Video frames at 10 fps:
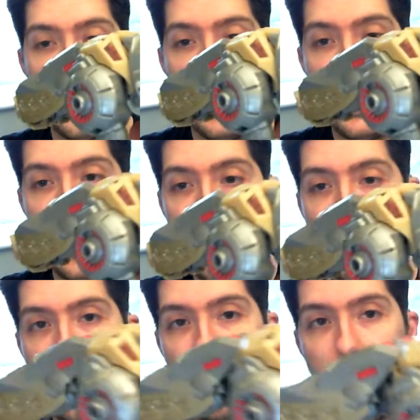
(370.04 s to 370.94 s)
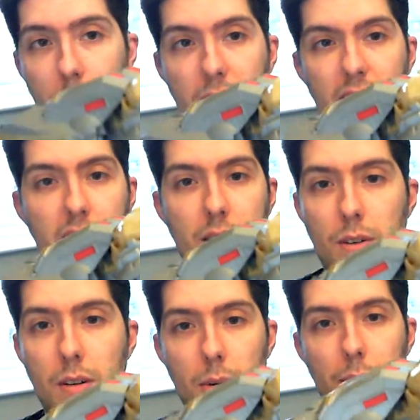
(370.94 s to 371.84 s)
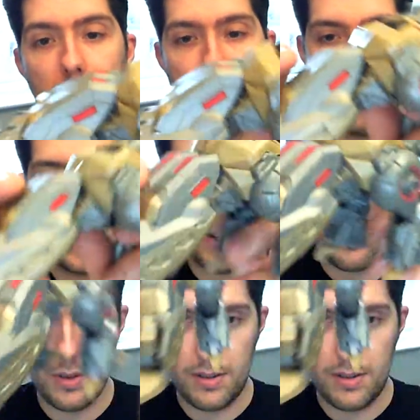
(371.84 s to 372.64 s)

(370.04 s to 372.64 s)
well, you can do it a couple of ways, but I always